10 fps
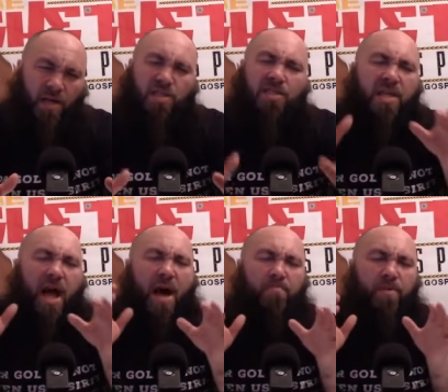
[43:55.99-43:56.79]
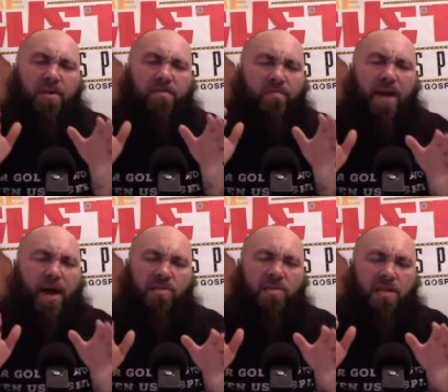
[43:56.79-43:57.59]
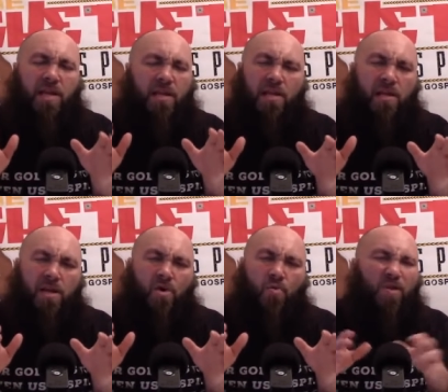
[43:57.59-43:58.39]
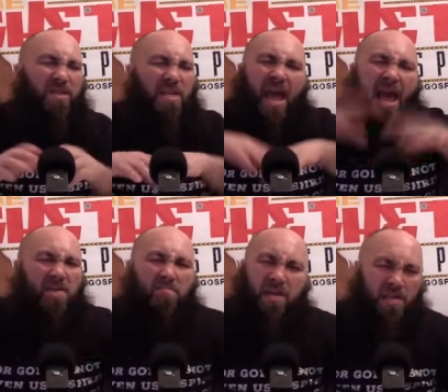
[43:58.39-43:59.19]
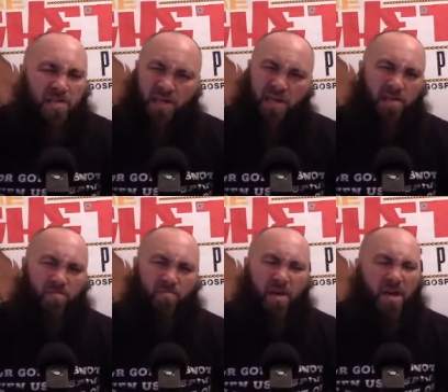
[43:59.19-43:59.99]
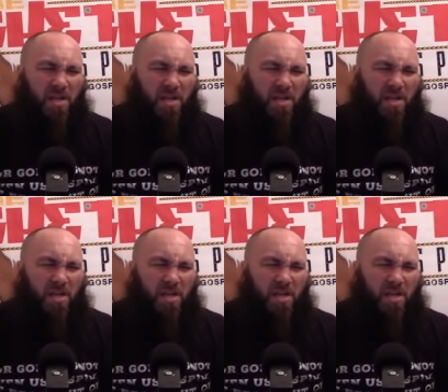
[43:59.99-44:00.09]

Stop being fascinated with the enemy and his kingdom.